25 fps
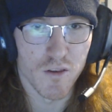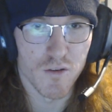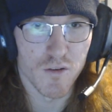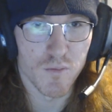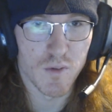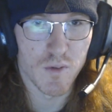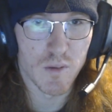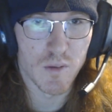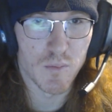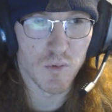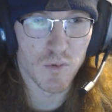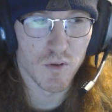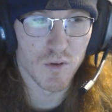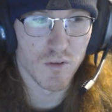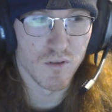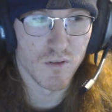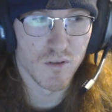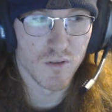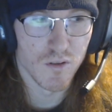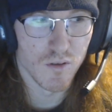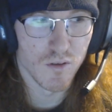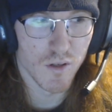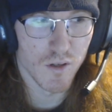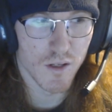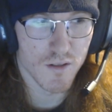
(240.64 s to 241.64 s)
when other people
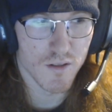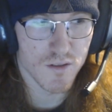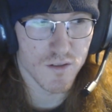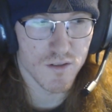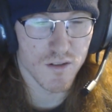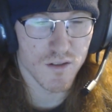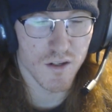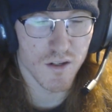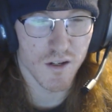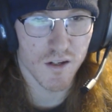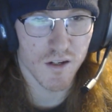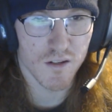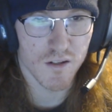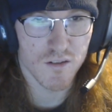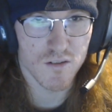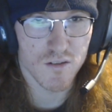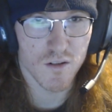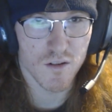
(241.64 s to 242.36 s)
do get sick,